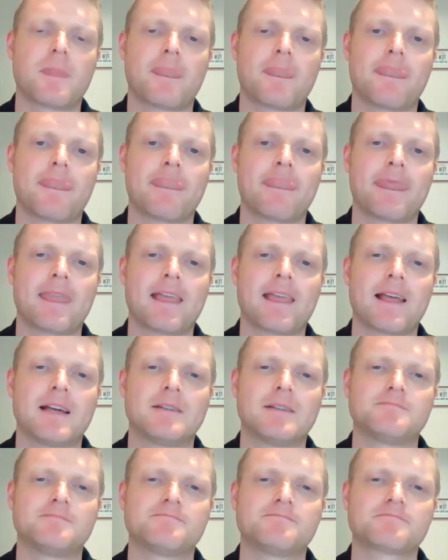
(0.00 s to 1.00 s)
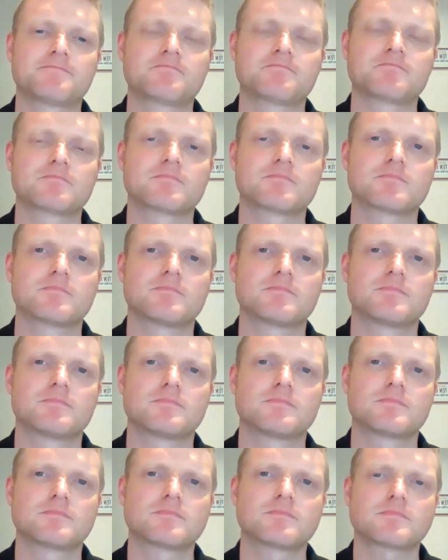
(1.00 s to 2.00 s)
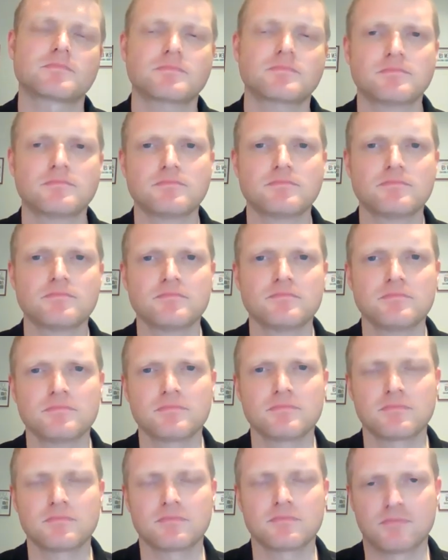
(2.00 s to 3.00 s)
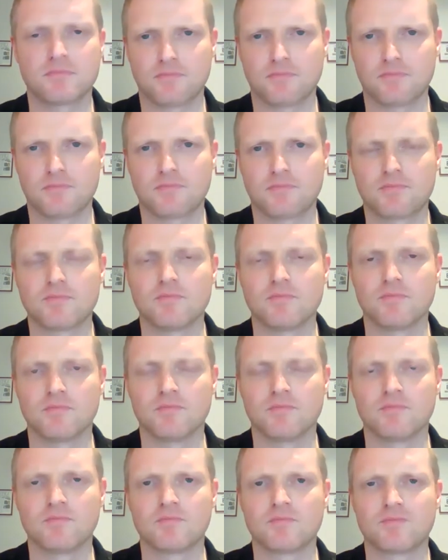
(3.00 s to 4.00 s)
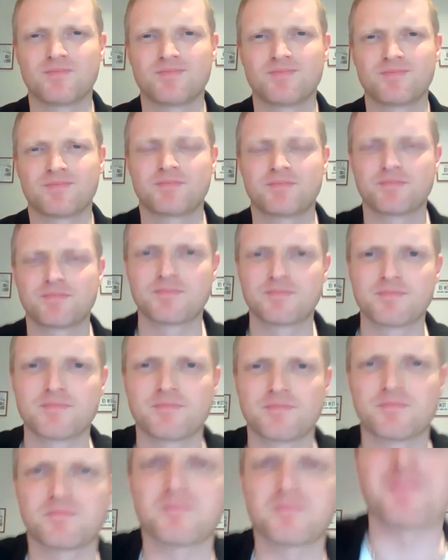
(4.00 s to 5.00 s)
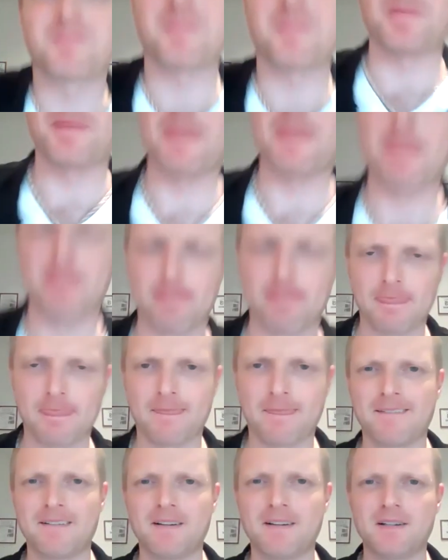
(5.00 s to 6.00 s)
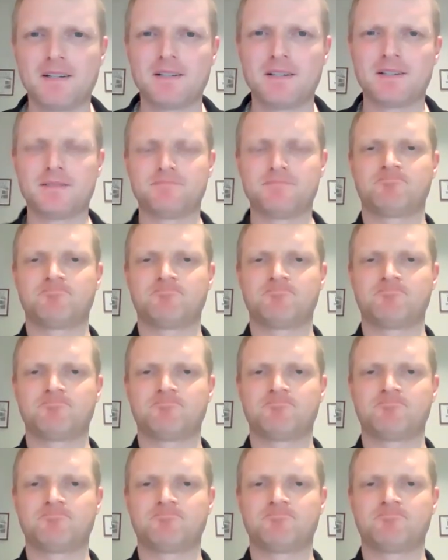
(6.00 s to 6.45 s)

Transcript: The person shown says nothing.